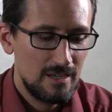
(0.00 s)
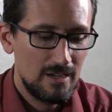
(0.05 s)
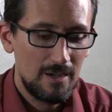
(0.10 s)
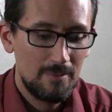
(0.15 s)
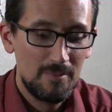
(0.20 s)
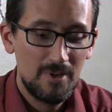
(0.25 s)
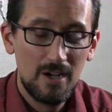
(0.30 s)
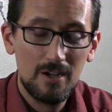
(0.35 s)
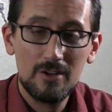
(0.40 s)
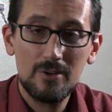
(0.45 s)

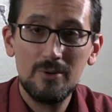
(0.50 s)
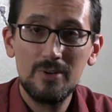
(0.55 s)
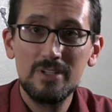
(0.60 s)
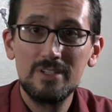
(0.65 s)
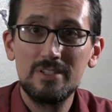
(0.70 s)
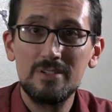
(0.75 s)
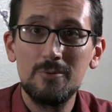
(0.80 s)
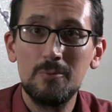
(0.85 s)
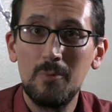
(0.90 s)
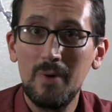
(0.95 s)
Now, I'm not
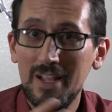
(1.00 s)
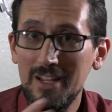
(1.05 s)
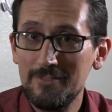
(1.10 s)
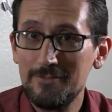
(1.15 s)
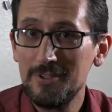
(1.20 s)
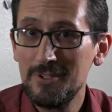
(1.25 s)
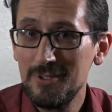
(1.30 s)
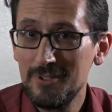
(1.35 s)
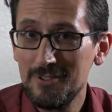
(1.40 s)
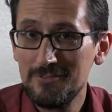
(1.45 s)
going to
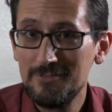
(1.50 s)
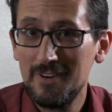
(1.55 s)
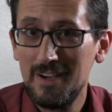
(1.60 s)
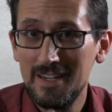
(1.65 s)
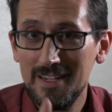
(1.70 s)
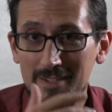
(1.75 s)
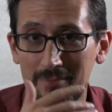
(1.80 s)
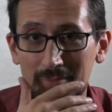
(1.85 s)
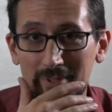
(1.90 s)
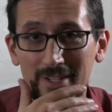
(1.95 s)
wait for you to
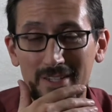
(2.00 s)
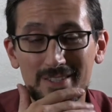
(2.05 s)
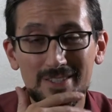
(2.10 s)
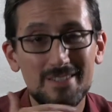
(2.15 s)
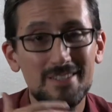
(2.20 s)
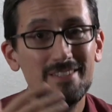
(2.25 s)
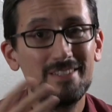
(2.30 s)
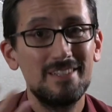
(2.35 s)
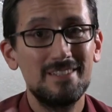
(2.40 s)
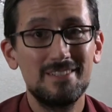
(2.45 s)
find it
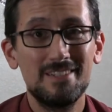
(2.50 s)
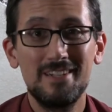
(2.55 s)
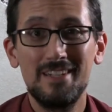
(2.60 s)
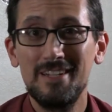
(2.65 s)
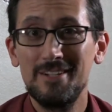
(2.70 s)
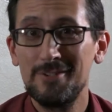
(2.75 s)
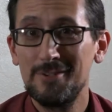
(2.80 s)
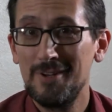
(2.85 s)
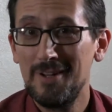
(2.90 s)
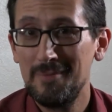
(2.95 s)
because this is
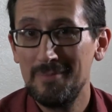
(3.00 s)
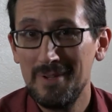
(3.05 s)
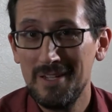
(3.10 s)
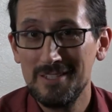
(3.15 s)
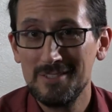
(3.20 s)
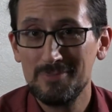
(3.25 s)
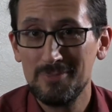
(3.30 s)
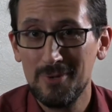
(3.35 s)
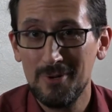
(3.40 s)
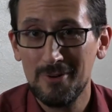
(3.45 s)
an
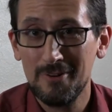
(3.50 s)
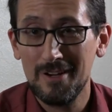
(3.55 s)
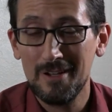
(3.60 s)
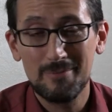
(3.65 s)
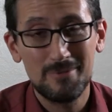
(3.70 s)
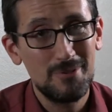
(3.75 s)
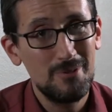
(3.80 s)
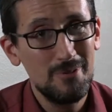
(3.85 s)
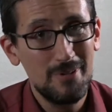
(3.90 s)
internet-based program,